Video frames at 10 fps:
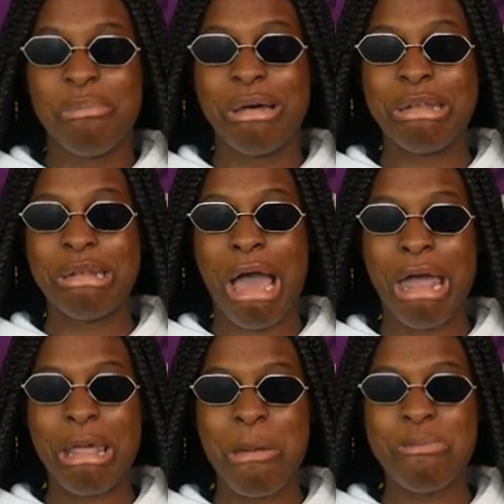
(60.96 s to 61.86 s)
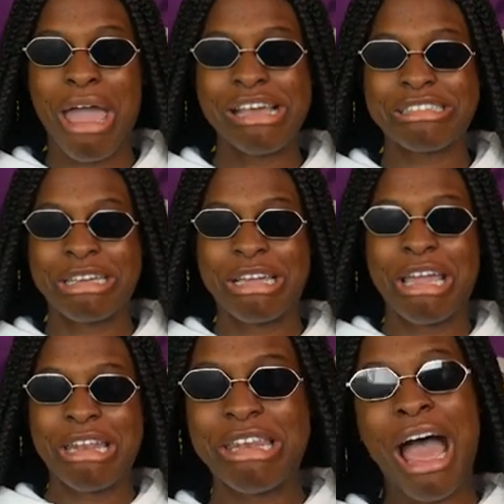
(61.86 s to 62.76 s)
But not amazing
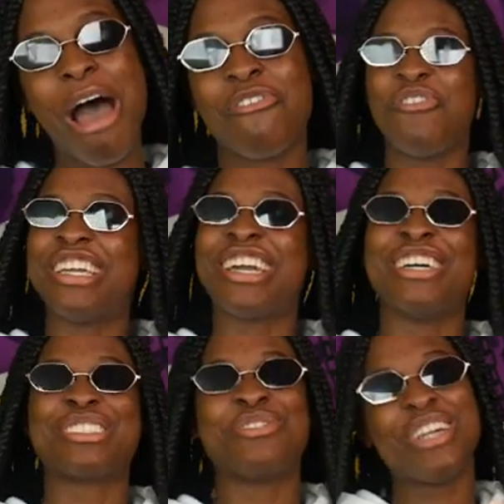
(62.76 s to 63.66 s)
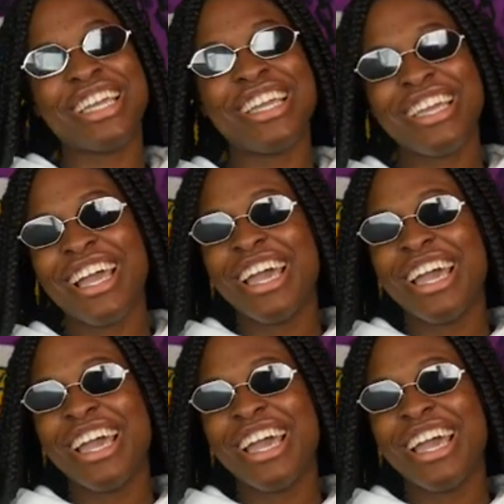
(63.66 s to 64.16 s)
enough because we